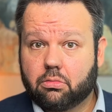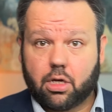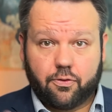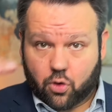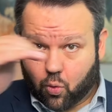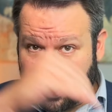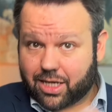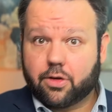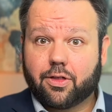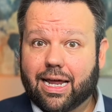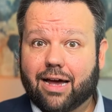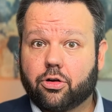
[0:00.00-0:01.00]
If you wait
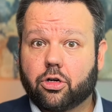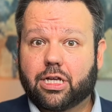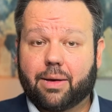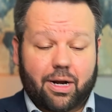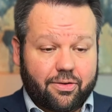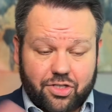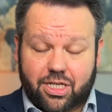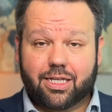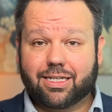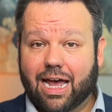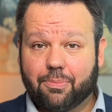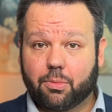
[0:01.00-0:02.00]
until the downturns happen, I've seen
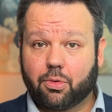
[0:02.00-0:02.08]
this happen